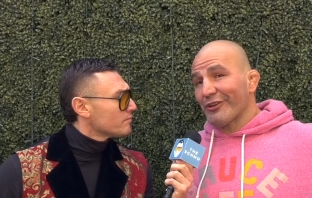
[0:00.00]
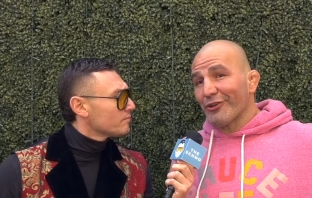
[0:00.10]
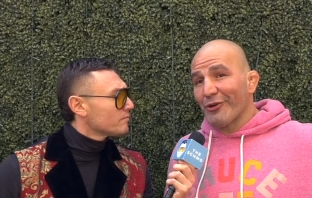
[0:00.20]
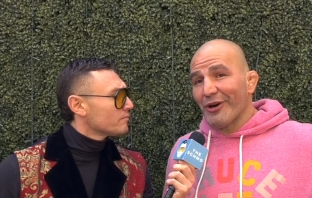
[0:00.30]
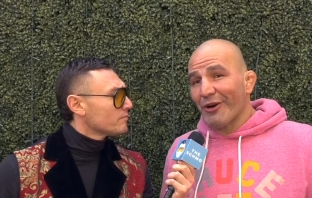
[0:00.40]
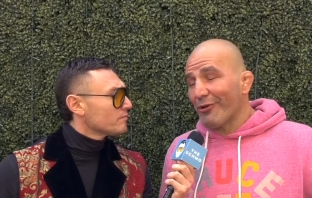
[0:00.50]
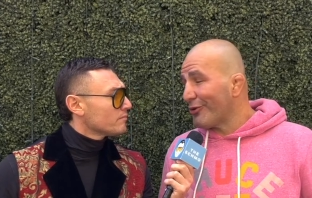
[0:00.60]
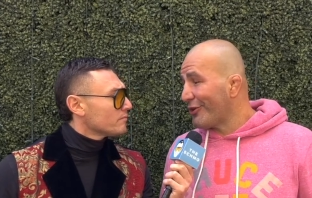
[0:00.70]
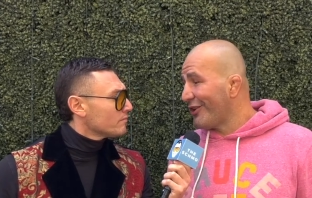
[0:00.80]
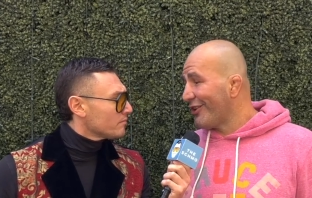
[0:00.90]
Speaker 1: you know how old
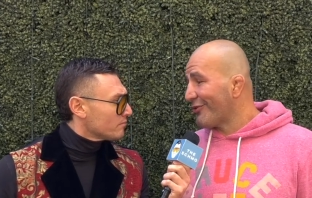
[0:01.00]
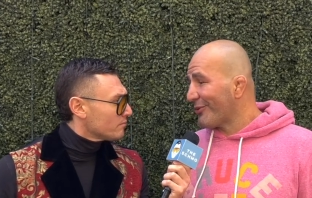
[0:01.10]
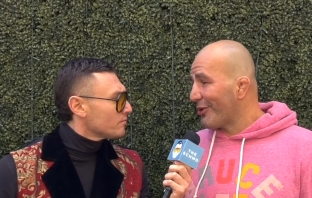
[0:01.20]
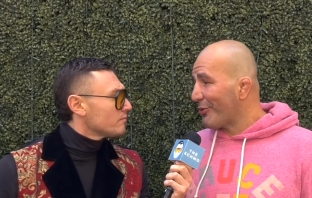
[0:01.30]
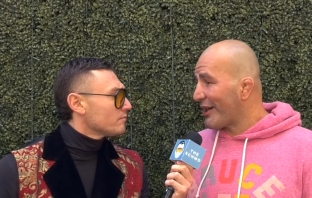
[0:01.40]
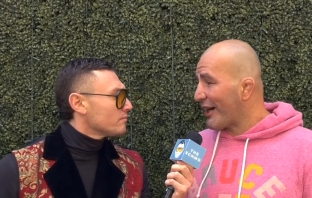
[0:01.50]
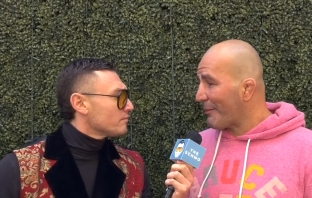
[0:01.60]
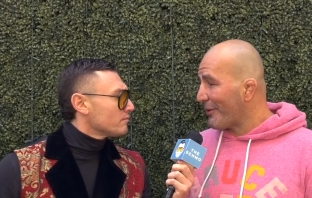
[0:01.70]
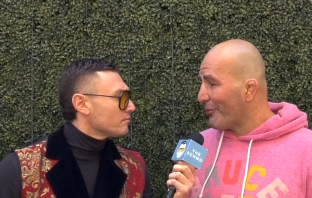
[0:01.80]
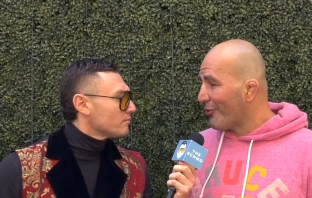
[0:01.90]
he is when he wake up in
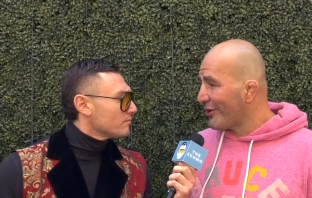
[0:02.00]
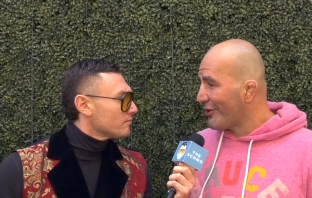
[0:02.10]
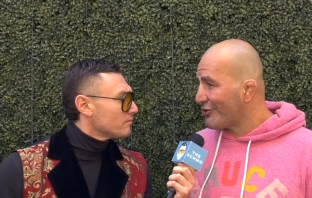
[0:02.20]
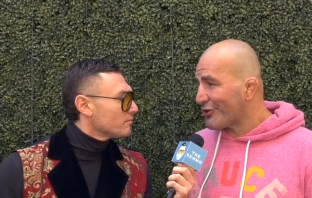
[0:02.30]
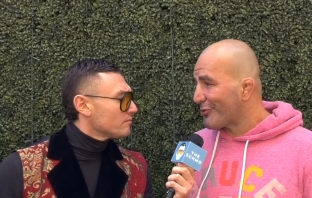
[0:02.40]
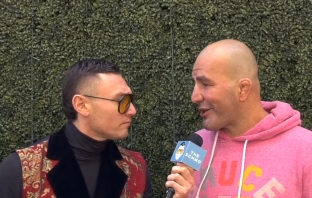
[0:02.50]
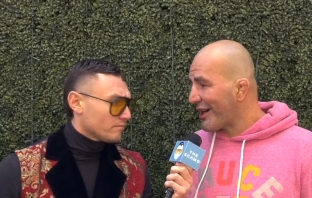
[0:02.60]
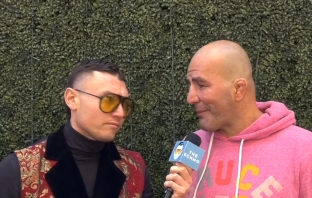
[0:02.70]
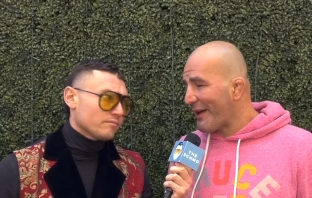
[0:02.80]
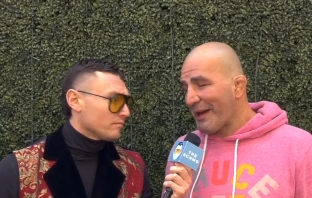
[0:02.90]
the morning. He just wake
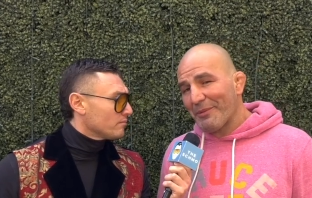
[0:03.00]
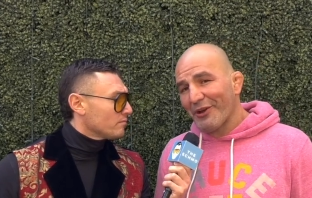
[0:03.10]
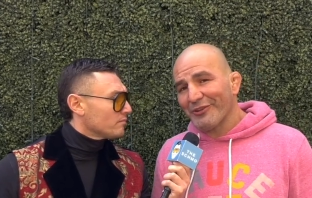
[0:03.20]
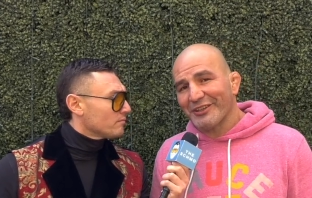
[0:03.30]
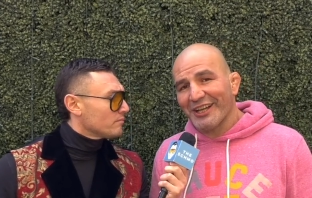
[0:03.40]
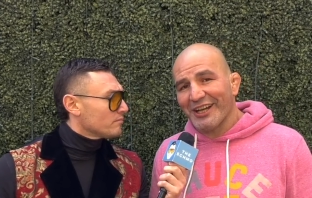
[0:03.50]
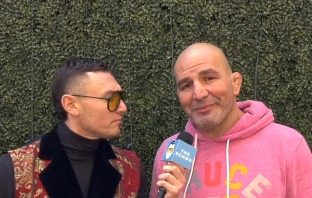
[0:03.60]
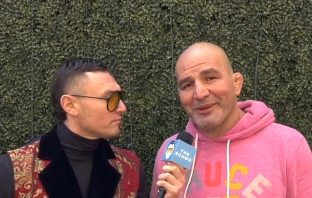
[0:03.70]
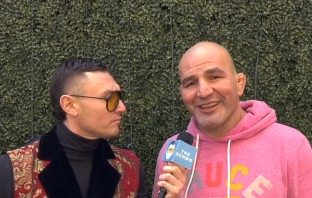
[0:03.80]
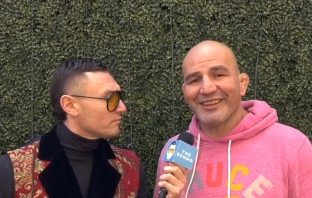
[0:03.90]
up happy all the time,
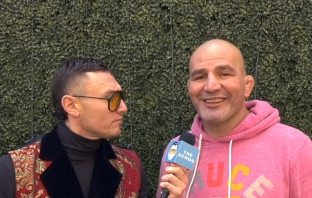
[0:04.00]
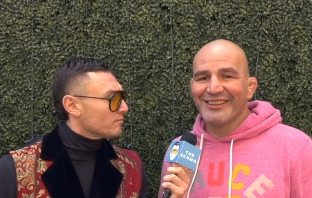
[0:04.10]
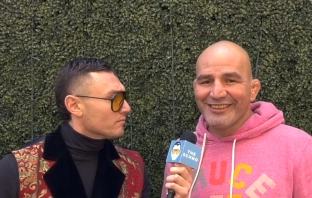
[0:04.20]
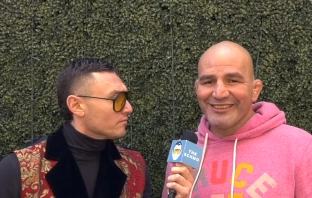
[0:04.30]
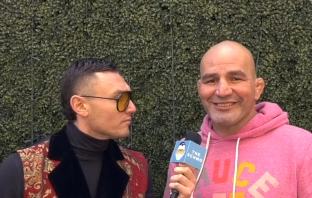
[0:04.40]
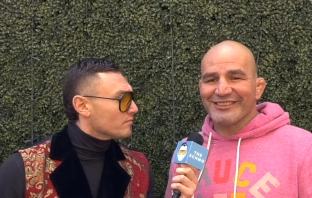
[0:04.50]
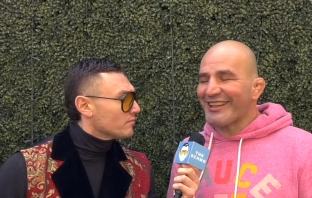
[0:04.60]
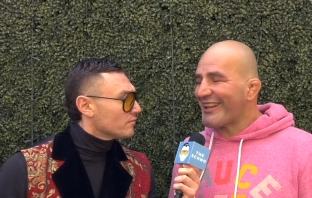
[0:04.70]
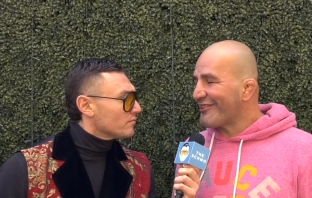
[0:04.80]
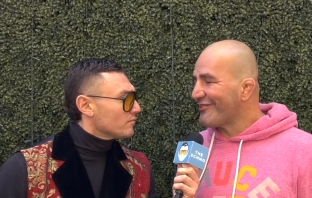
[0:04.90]
man. Just got
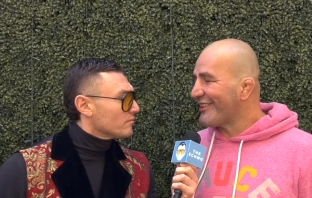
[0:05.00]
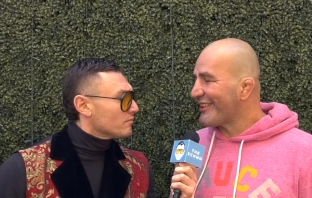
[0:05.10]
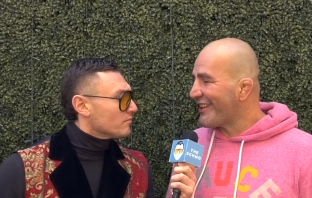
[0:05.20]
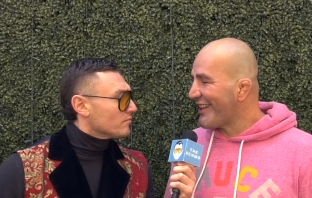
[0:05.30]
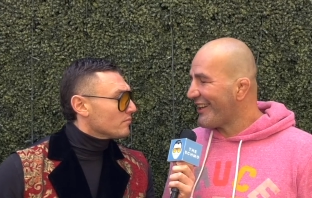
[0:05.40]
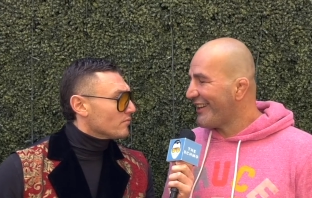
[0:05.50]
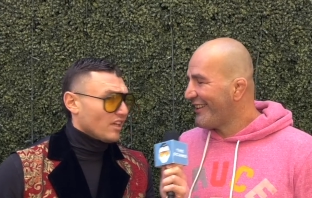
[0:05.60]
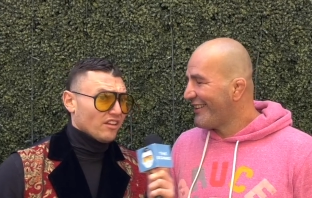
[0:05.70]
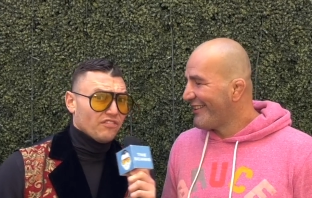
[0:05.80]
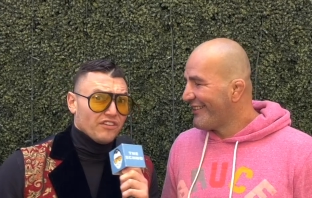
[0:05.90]
to do it like that.
Speaker 2: In
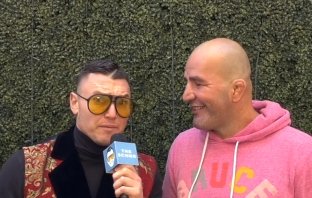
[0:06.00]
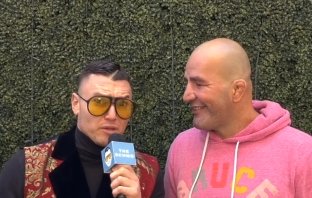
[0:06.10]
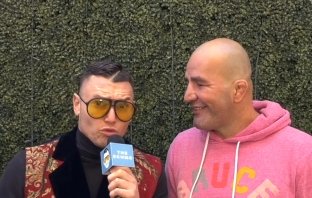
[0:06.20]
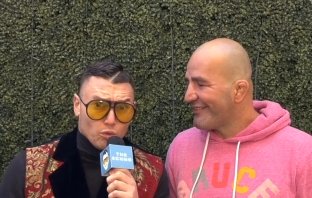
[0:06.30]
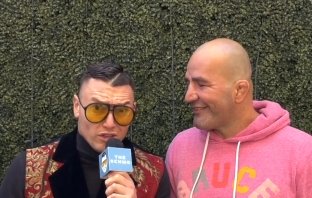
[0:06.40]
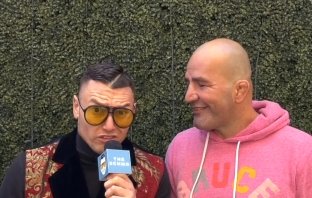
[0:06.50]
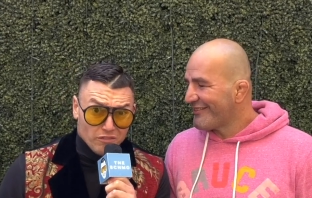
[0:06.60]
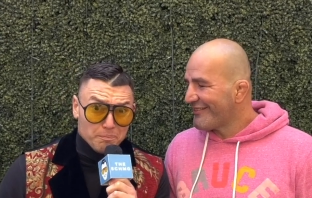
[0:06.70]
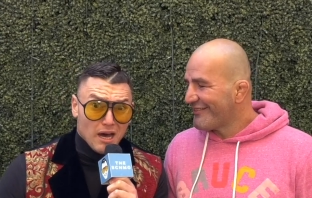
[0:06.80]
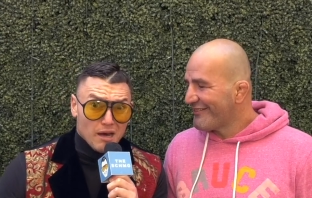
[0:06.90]
the famous words of
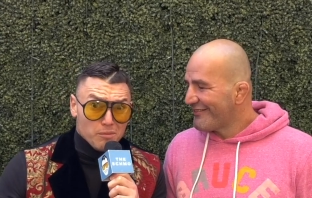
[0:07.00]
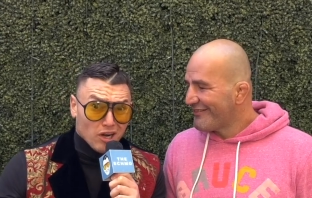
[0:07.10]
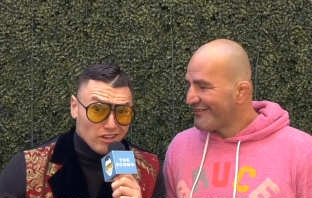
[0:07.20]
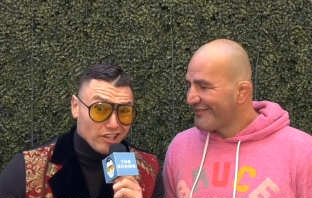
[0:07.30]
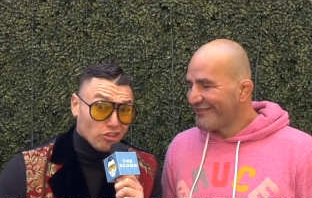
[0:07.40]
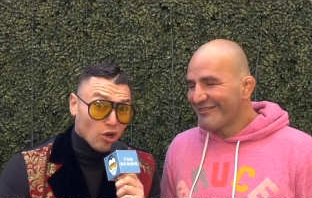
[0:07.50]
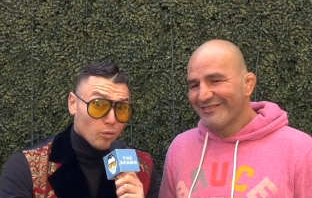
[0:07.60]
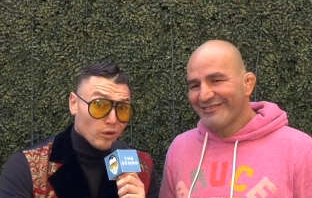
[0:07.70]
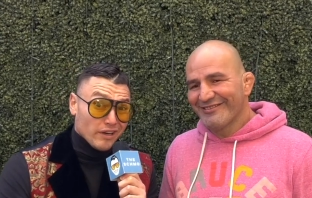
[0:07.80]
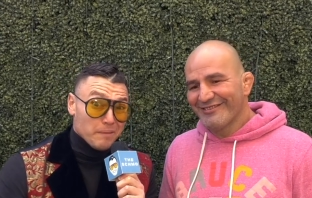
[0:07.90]
Bob Marley, don't
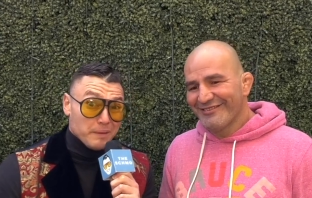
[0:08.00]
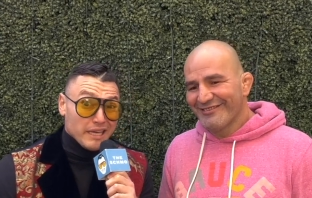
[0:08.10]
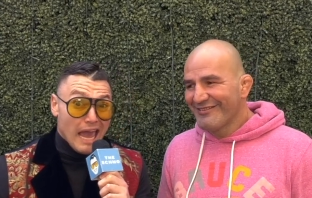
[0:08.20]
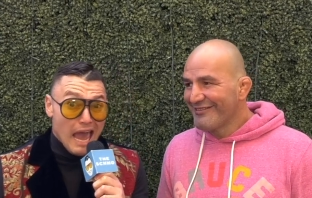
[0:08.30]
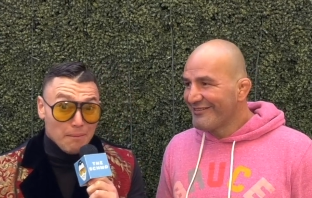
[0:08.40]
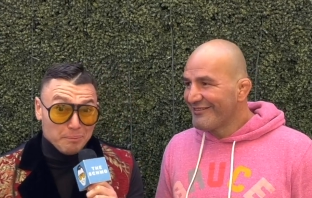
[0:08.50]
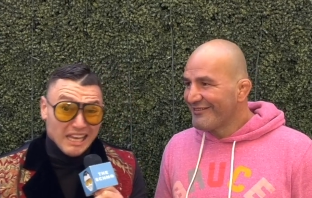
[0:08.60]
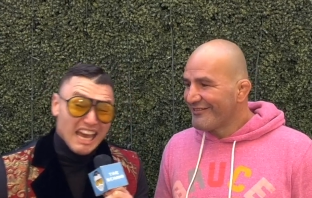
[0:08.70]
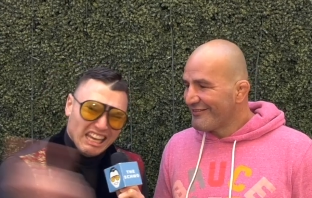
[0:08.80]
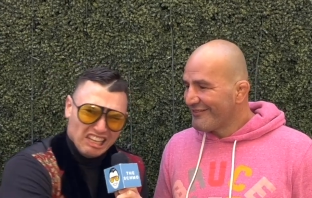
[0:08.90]
worry, be happy.
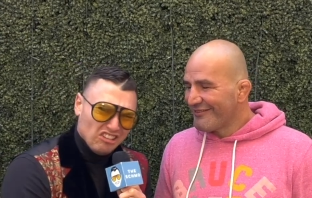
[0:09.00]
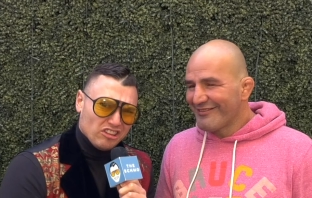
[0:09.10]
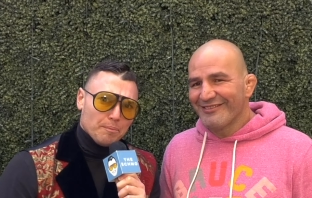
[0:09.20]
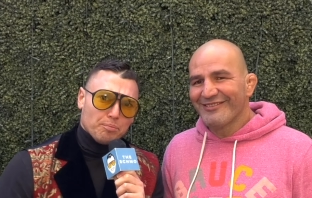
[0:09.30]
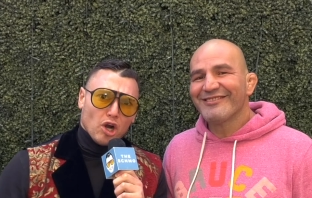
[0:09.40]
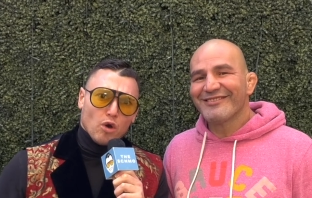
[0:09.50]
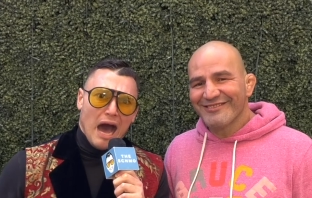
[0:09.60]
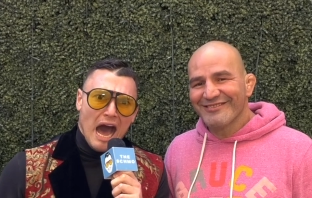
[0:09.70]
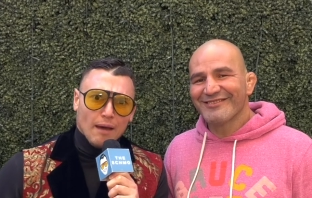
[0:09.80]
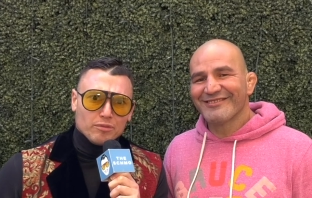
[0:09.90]
He's the pro,
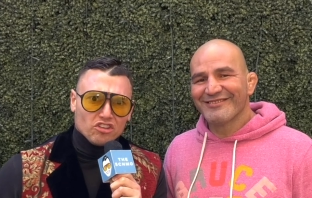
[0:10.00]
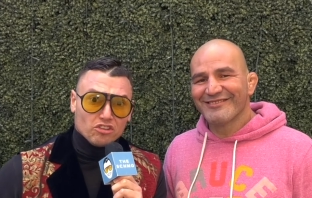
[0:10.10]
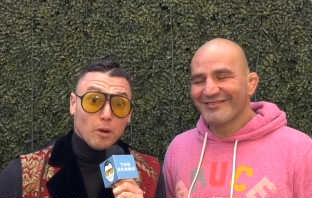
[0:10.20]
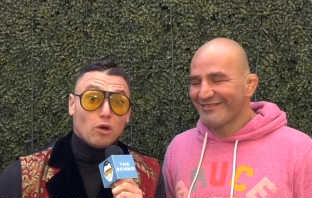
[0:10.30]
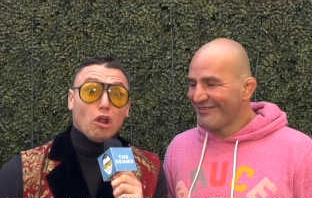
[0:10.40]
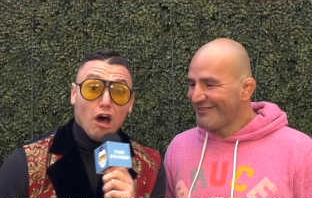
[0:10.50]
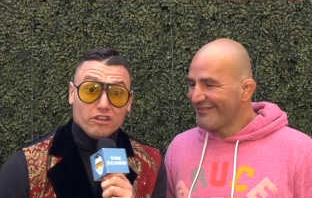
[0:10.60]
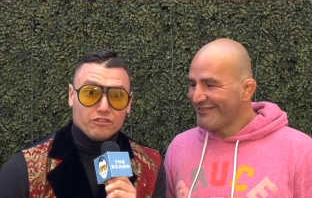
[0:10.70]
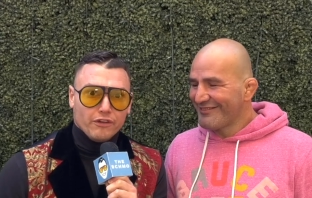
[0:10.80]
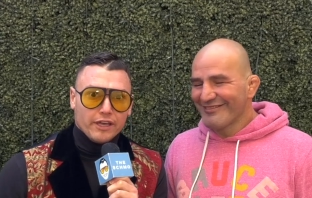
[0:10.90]
I'm the Schmo, Las
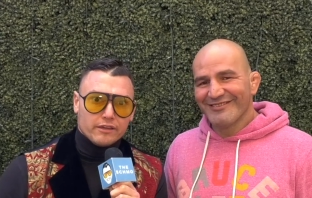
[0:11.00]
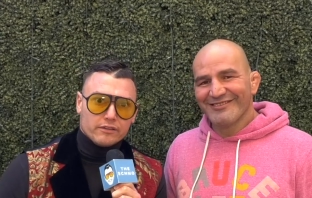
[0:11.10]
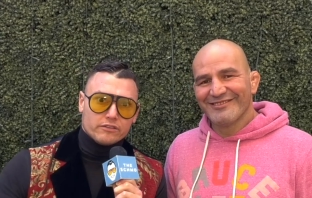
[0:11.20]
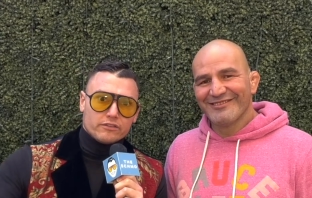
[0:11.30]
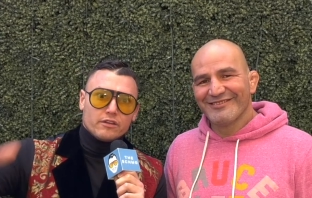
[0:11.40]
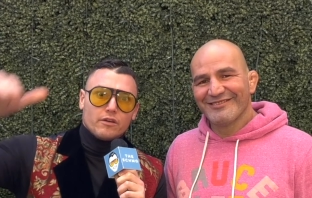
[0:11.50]
Vegas.